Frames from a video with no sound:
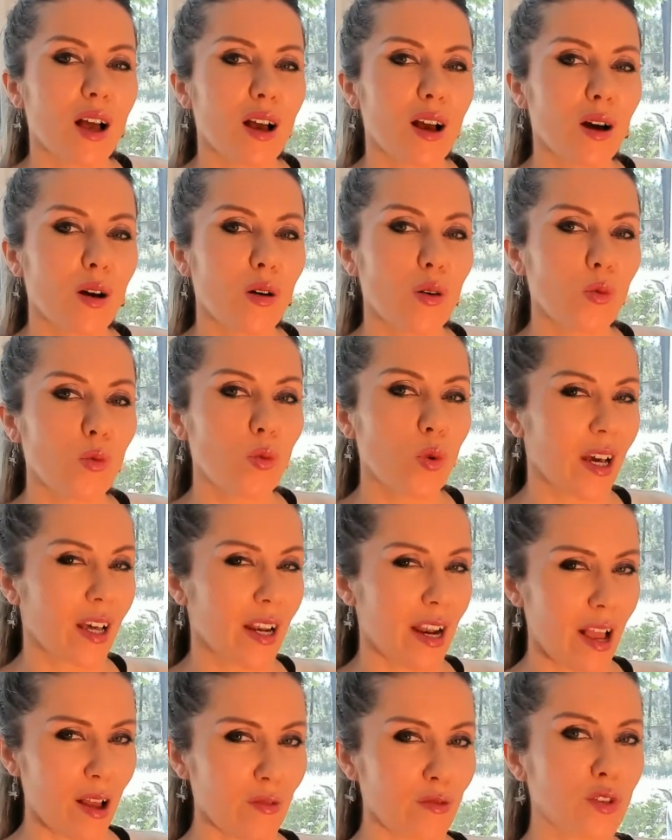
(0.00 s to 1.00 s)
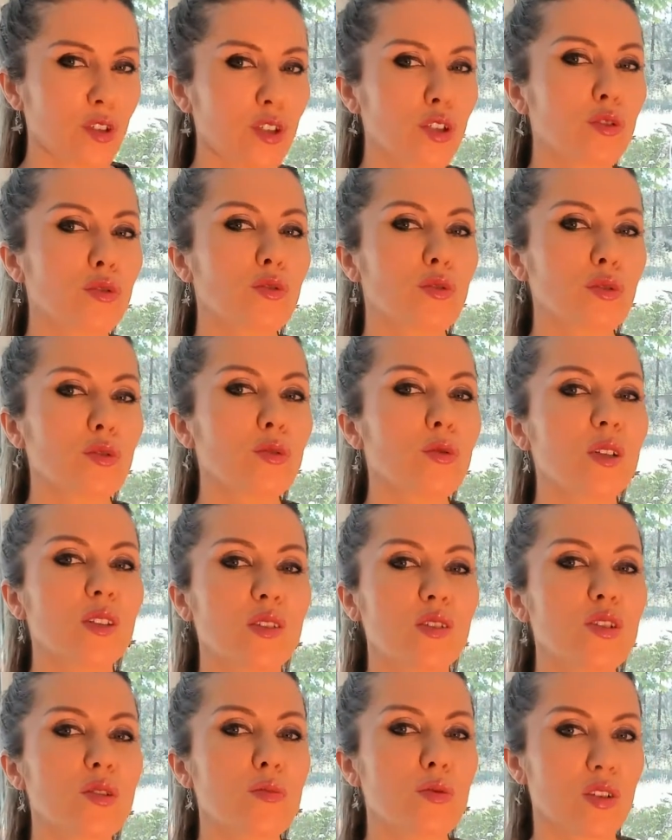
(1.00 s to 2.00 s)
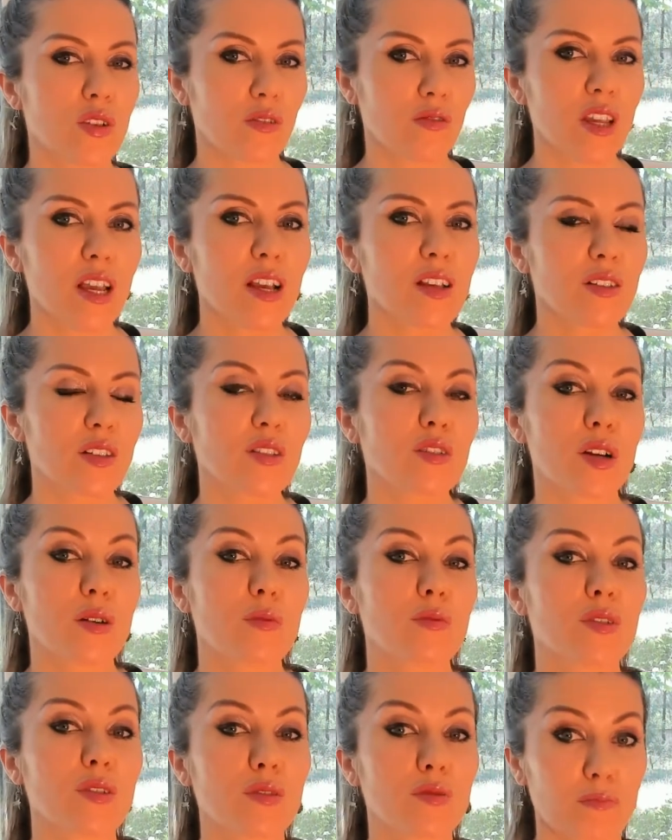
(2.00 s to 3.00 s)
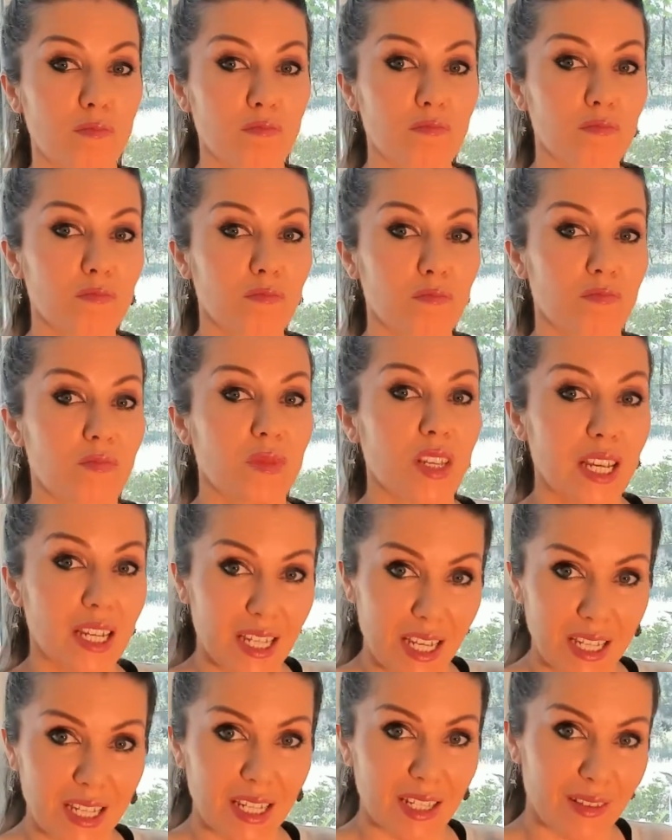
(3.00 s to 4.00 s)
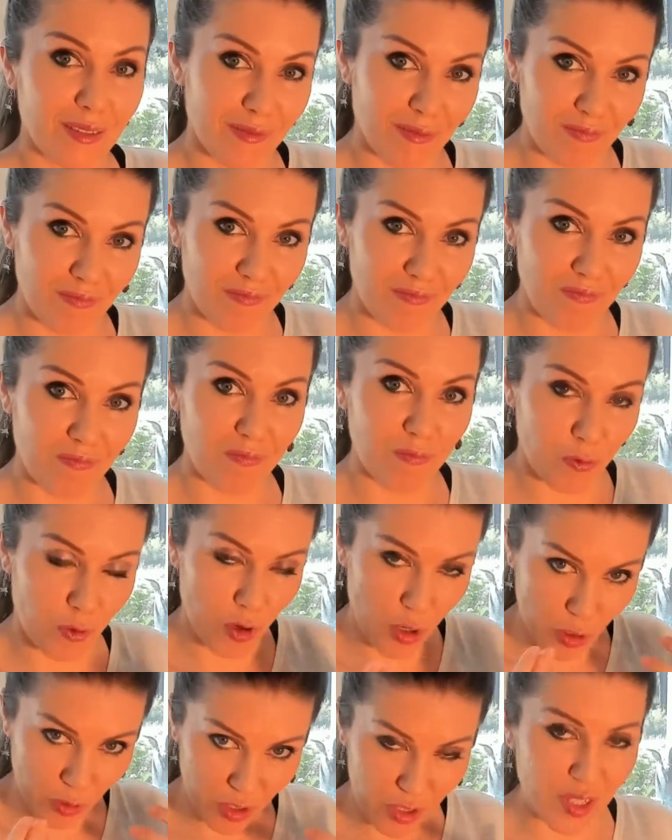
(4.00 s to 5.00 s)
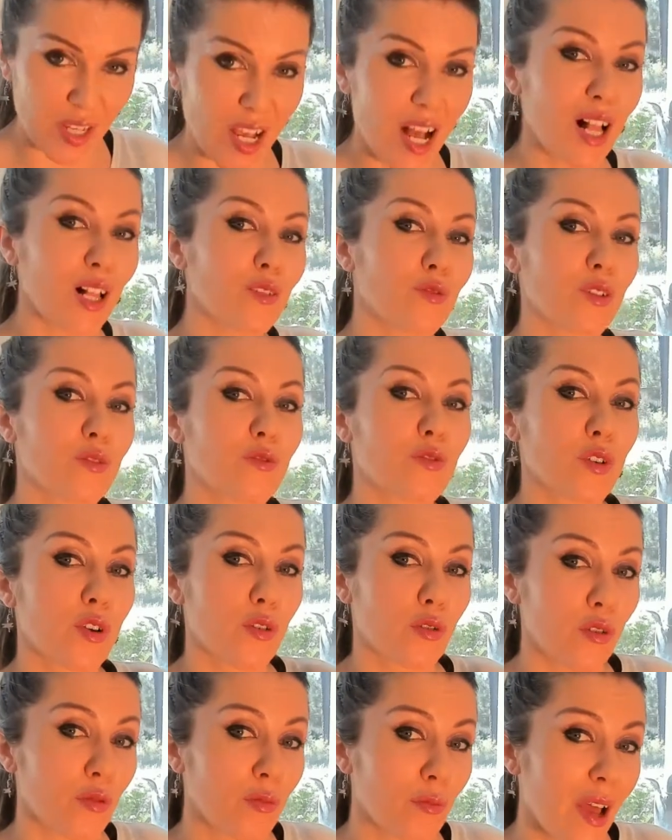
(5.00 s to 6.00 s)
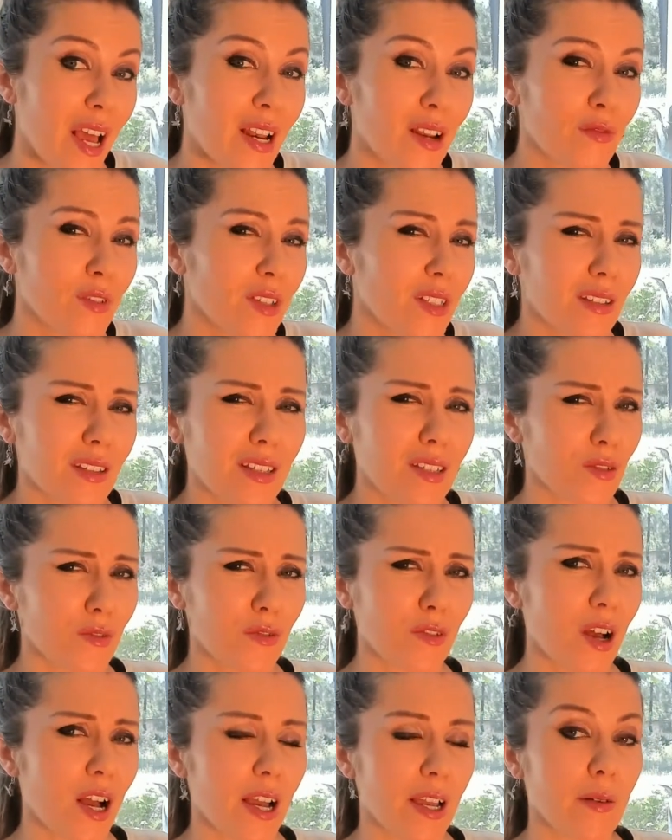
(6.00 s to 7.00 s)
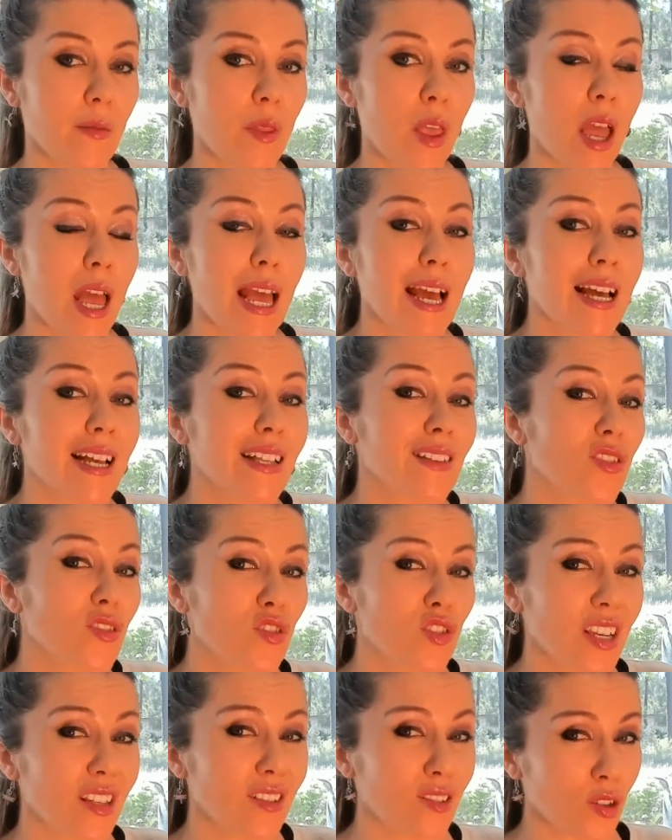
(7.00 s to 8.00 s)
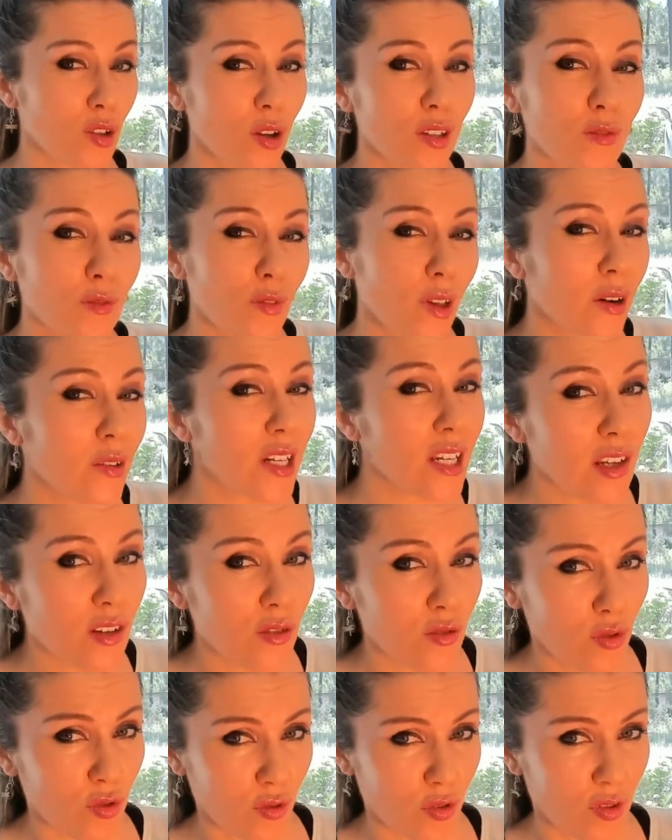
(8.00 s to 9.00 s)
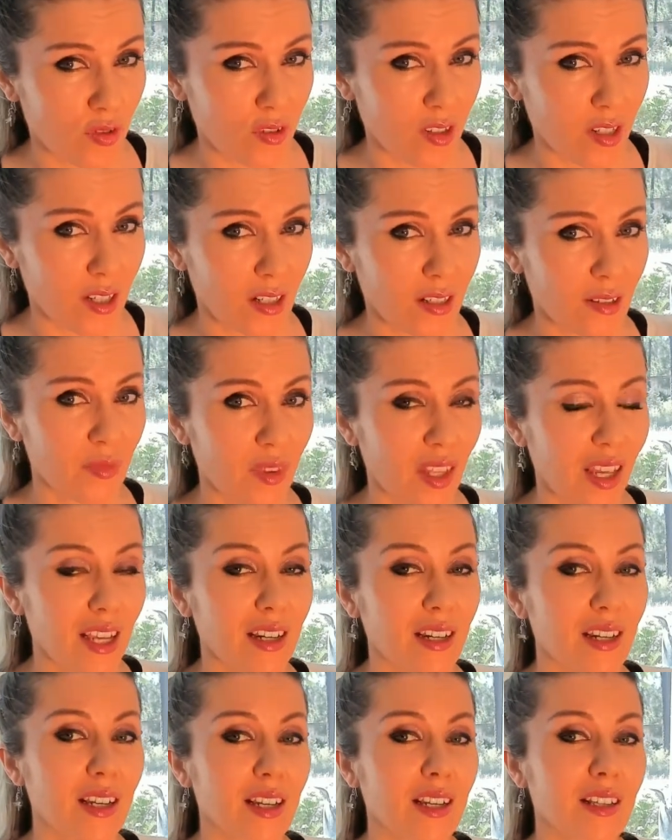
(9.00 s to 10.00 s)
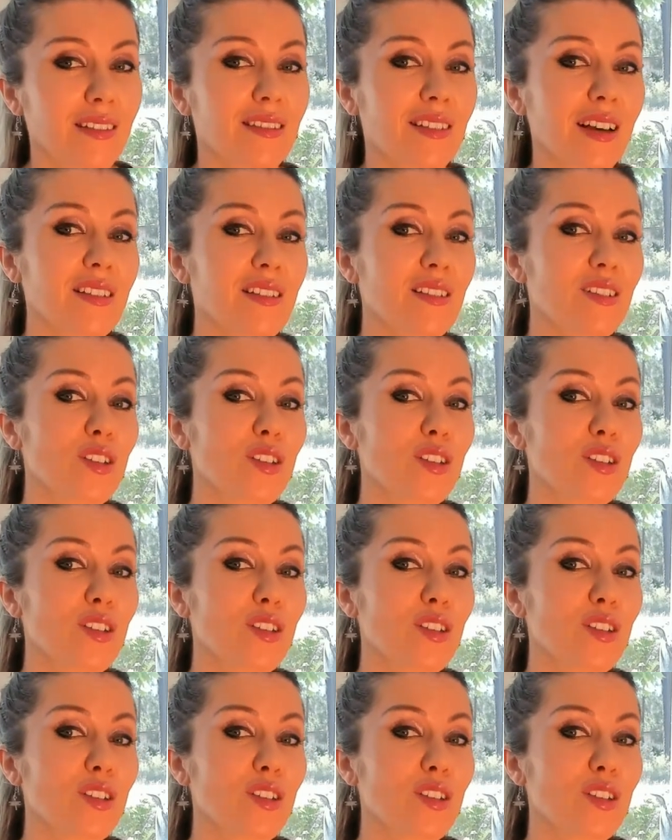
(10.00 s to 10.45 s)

whatever you do with Egyptian dance in terms of taking it for yourself and for your own benefits, it's fine. It's just not very interesting, and it doesn't